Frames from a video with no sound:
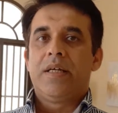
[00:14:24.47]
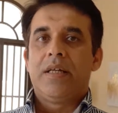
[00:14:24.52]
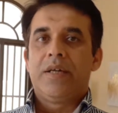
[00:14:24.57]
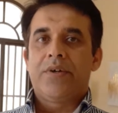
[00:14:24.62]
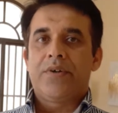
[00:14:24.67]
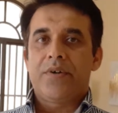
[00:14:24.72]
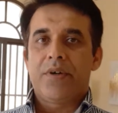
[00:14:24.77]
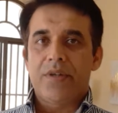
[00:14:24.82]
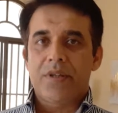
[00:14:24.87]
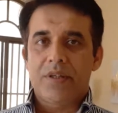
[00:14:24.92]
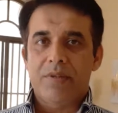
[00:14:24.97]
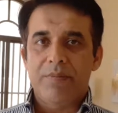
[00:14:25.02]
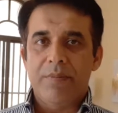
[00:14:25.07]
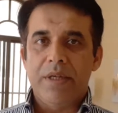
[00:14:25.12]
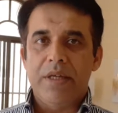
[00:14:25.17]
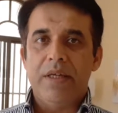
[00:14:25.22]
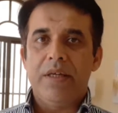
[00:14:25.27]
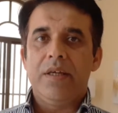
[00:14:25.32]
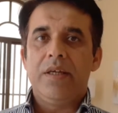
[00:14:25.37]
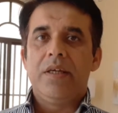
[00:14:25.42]
trust
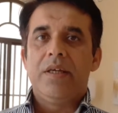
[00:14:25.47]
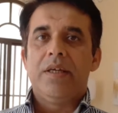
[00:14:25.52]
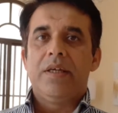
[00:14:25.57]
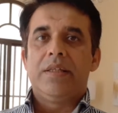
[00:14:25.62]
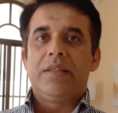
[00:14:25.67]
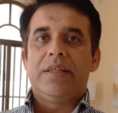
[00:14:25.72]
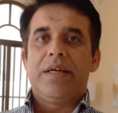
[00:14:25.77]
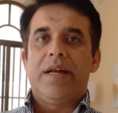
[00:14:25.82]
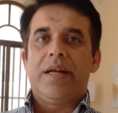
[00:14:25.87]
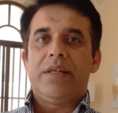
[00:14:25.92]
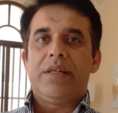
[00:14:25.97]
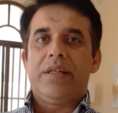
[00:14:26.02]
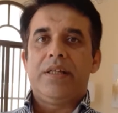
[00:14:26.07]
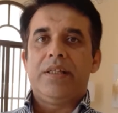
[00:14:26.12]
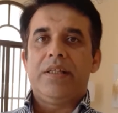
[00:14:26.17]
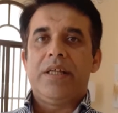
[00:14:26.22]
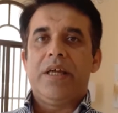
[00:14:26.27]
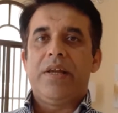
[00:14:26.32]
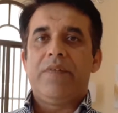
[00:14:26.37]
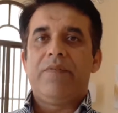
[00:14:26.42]
me
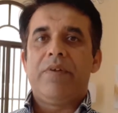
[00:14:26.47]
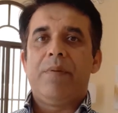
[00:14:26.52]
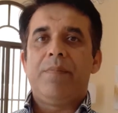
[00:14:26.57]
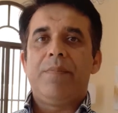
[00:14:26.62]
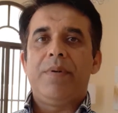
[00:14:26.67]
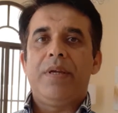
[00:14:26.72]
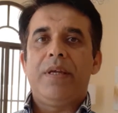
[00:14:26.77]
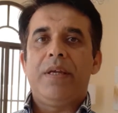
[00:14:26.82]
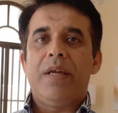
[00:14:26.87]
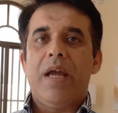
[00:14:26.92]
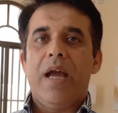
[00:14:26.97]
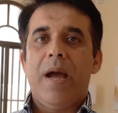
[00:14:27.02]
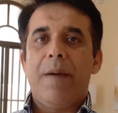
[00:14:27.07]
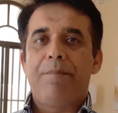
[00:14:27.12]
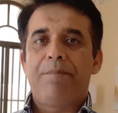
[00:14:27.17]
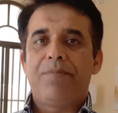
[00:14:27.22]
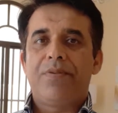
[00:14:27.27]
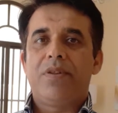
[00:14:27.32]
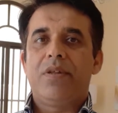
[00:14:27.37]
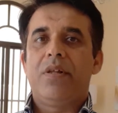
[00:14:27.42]
that there will be
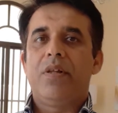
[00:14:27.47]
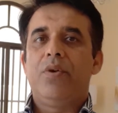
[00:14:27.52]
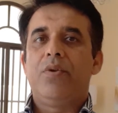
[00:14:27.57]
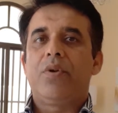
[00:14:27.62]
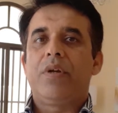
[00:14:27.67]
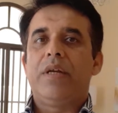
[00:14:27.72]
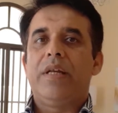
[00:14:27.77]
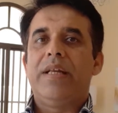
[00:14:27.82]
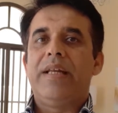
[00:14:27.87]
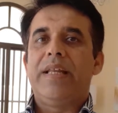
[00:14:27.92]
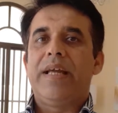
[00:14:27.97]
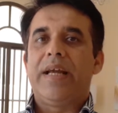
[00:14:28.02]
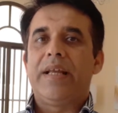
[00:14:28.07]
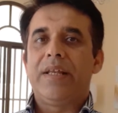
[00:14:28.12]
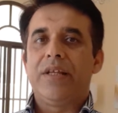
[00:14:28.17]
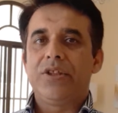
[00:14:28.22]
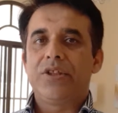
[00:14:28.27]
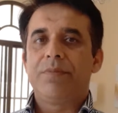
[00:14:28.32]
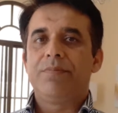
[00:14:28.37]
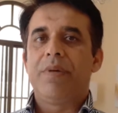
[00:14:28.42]
absolutely
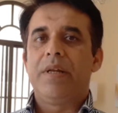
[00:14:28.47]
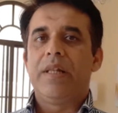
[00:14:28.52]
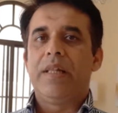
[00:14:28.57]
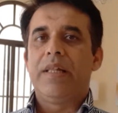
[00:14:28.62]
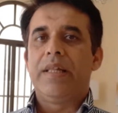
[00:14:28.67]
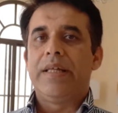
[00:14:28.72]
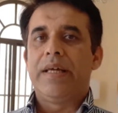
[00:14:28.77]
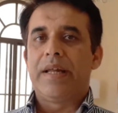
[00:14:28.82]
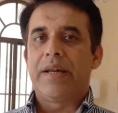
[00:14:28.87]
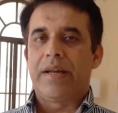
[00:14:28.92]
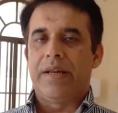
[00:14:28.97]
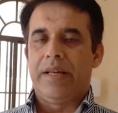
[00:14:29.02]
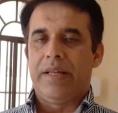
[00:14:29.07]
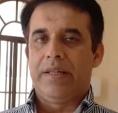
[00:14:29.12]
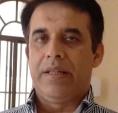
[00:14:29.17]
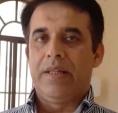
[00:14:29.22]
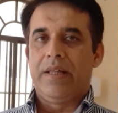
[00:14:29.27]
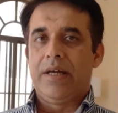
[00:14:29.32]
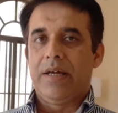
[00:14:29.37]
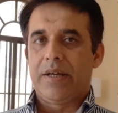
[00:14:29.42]
negligible
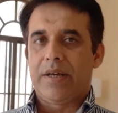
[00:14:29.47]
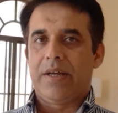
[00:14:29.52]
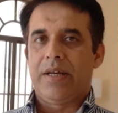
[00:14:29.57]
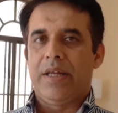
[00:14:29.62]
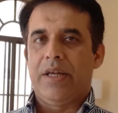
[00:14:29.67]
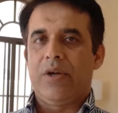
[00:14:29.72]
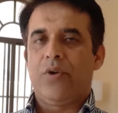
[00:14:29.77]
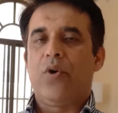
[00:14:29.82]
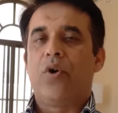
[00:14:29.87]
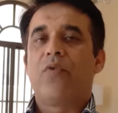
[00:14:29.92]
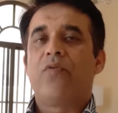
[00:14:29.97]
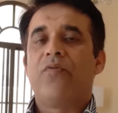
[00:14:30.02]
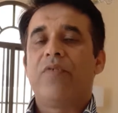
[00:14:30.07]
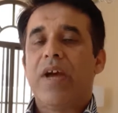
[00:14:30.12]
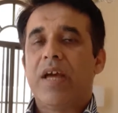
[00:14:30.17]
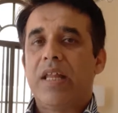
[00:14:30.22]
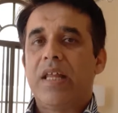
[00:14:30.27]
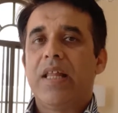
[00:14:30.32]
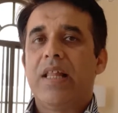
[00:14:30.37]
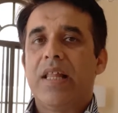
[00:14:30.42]
learning or
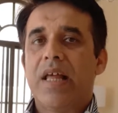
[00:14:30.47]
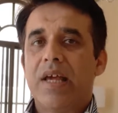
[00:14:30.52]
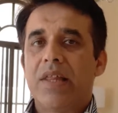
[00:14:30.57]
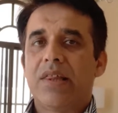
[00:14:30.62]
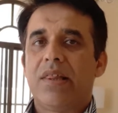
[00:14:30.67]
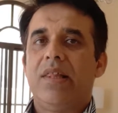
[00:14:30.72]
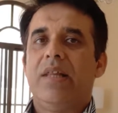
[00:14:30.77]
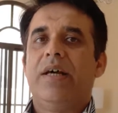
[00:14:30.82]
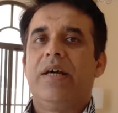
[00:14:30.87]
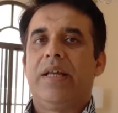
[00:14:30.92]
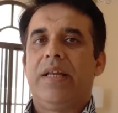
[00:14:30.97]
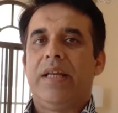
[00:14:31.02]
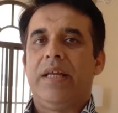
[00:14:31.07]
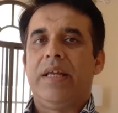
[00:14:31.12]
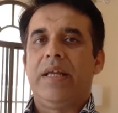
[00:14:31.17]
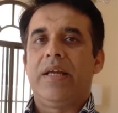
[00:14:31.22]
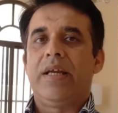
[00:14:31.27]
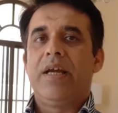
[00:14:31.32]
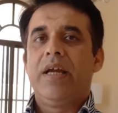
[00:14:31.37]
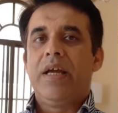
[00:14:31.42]
very less
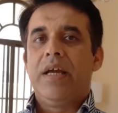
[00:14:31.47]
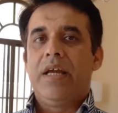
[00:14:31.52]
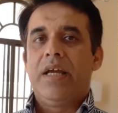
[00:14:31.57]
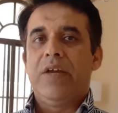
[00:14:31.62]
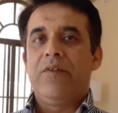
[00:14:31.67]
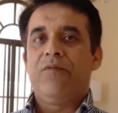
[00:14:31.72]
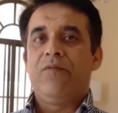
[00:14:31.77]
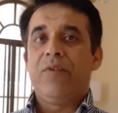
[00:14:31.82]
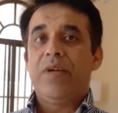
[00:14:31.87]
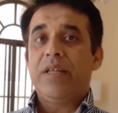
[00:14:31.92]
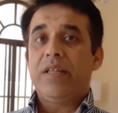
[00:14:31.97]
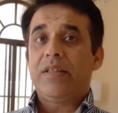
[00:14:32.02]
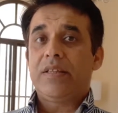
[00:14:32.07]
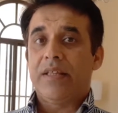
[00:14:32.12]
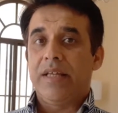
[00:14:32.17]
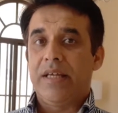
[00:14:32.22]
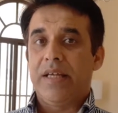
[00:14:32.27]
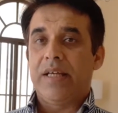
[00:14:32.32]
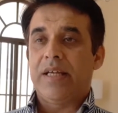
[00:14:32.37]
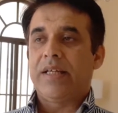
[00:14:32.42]
learning if we
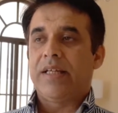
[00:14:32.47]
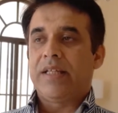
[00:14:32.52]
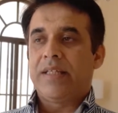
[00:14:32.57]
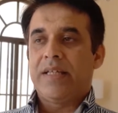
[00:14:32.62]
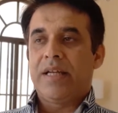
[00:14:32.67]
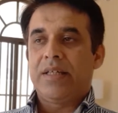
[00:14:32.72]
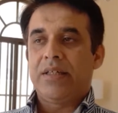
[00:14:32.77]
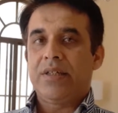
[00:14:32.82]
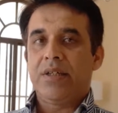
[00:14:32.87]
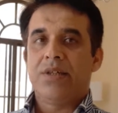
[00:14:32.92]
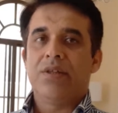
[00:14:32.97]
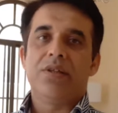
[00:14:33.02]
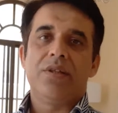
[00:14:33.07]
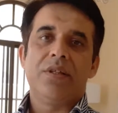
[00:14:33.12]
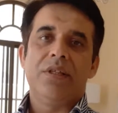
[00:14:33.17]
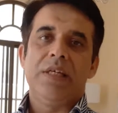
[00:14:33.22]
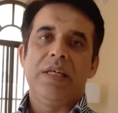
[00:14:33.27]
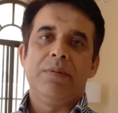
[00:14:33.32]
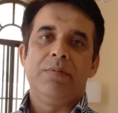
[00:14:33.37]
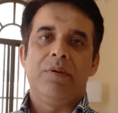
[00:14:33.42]
think that this is
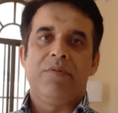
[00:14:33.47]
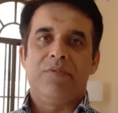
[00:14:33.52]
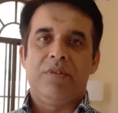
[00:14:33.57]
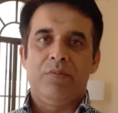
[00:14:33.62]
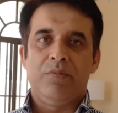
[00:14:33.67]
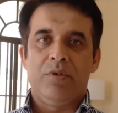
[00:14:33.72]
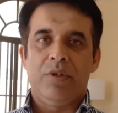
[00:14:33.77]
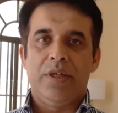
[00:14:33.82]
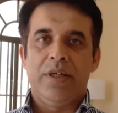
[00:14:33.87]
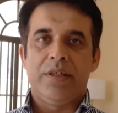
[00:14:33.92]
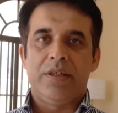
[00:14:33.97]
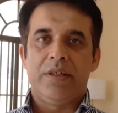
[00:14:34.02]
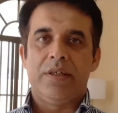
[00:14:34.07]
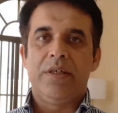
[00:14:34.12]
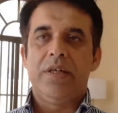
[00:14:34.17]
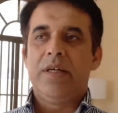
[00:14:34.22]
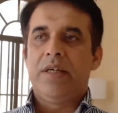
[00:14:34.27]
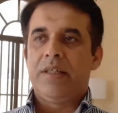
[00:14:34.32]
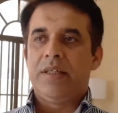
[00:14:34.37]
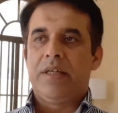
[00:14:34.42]
the aim of
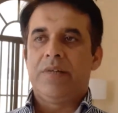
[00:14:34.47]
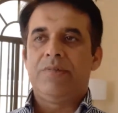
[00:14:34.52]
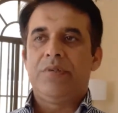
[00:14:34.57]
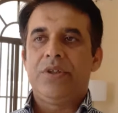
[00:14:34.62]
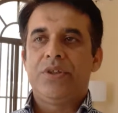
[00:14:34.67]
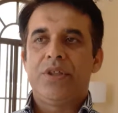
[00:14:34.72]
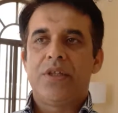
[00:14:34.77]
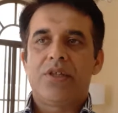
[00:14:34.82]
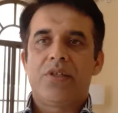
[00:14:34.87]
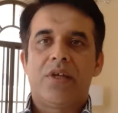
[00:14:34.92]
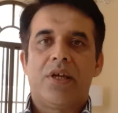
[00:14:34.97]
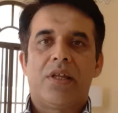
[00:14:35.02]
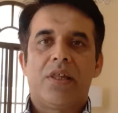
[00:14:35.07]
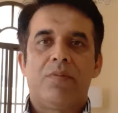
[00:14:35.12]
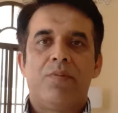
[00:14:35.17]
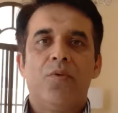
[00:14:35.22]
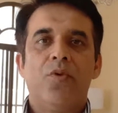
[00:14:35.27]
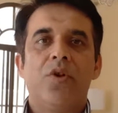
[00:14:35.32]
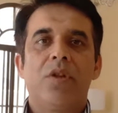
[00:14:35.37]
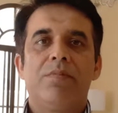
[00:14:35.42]
simulator, that we just
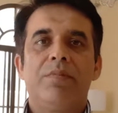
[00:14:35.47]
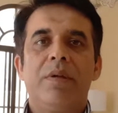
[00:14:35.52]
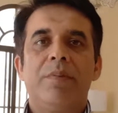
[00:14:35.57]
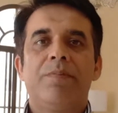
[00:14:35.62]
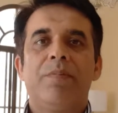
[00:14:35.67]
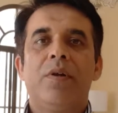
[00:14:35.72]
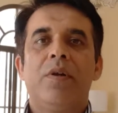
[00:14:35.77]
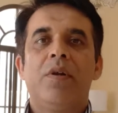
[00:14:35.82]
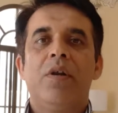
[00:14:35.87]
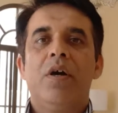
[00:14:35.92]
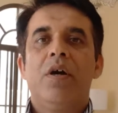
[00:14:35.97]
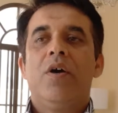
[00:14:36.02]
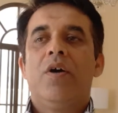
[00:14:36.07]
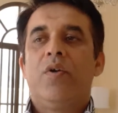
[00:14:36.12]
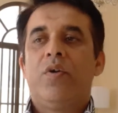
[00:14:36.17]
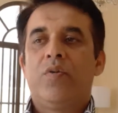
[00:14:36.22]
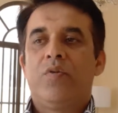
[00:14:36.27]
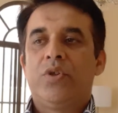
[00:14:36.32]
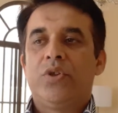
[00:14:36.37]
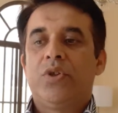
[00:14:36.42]
expose people
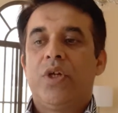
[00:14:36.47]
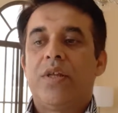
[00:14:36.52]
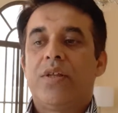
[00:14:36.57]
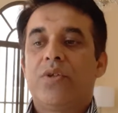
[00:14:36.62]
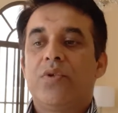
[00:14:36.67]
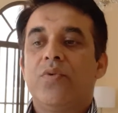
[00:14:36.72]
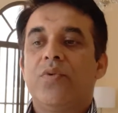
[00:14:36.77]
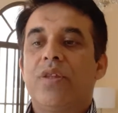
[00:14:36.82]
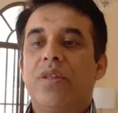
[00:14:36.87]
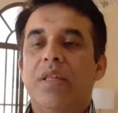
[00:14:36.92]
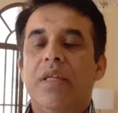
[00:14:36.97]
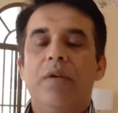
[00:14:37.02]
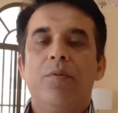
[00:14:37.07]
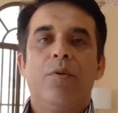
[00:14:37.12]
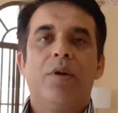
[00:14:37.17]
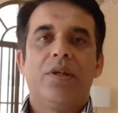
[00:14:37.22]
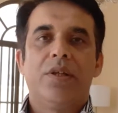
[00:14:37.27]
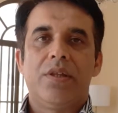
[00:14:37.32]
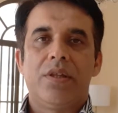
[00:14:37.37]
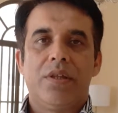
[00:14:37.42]
just to see
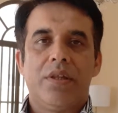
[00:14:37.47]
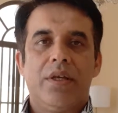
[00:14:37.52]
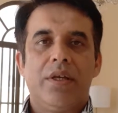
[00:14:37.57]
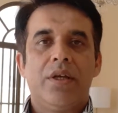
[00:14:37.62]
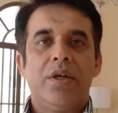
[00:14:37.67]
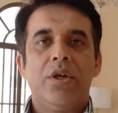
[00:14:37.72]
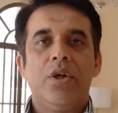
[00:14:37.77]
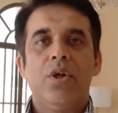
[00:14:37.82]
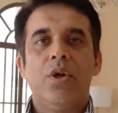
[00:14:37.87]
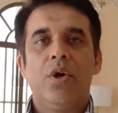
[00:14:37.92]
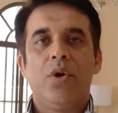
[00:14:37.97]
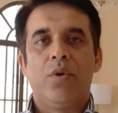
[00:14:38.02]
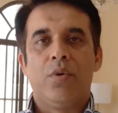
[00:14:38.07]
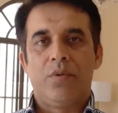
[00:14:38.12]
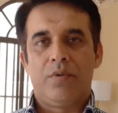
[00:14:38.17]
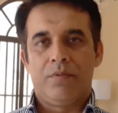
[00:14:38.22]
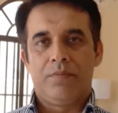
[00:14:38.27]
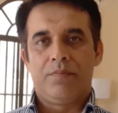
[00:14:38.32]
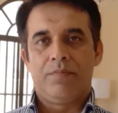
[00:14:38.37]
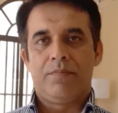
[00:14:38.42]
what is there.
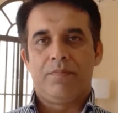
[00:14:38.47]
No.